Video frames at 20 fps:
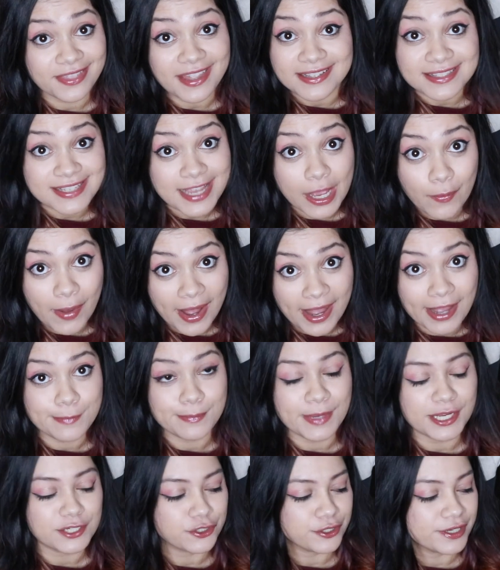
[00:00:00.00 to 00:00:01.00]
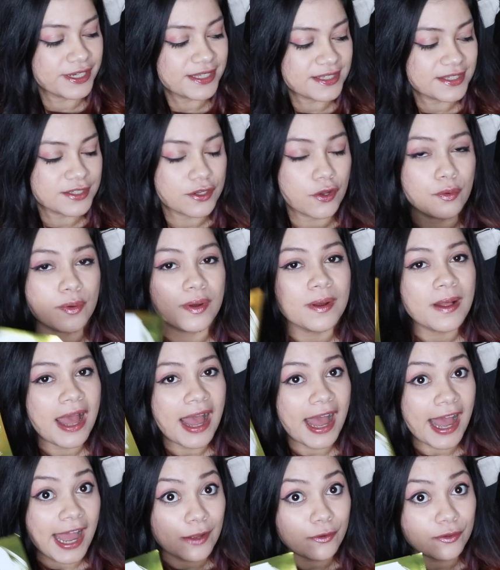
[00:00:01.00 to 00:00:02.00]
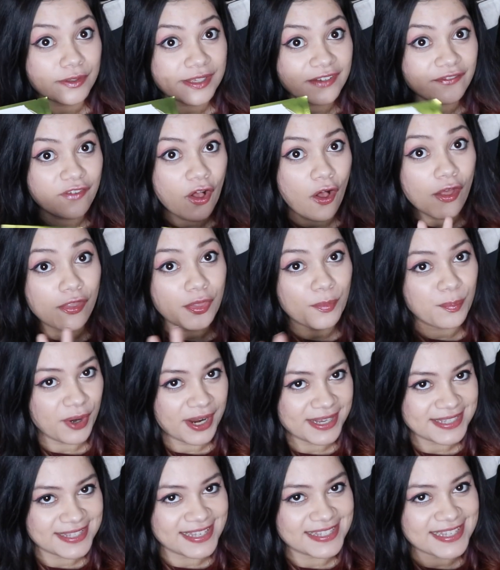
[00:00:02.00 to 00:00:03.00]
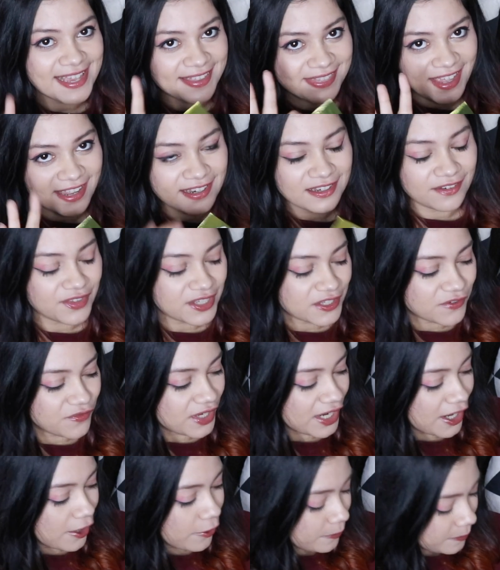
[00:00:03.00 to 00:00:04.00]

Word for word: That's how I measure it. So I will give all the prices at the end of this video.